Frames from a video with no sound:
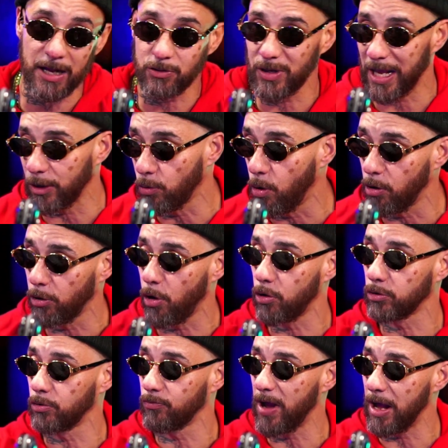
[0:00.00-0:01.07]
You got to go along
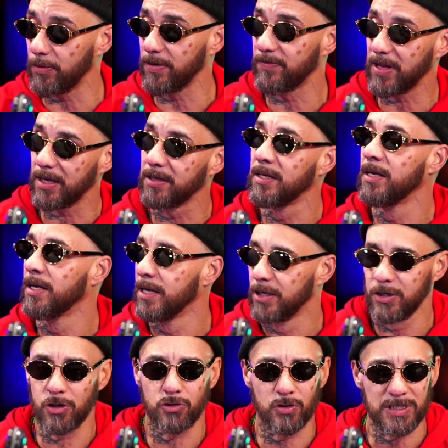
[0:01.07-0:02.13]
the round. If not, you
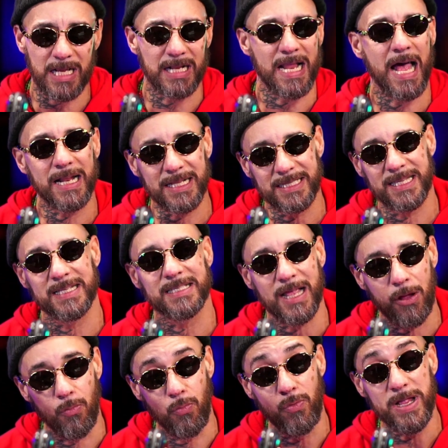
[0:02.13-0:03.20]
know, so there's a lot of things
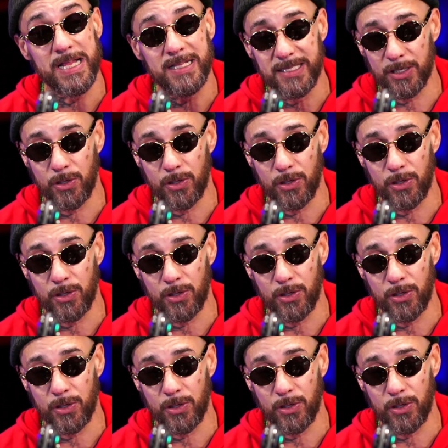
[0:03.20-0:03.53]
that we deal